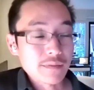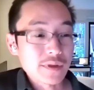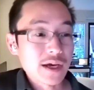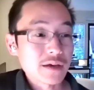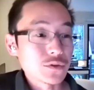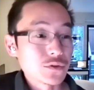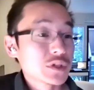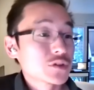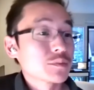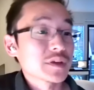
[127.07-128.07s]
And then
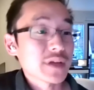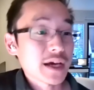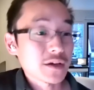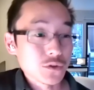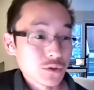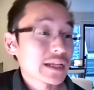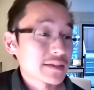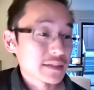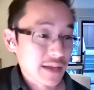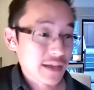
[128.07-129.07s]
you need to be then
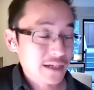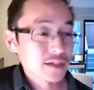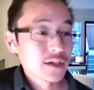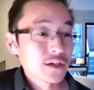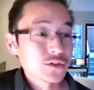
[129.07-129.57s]
utilizing that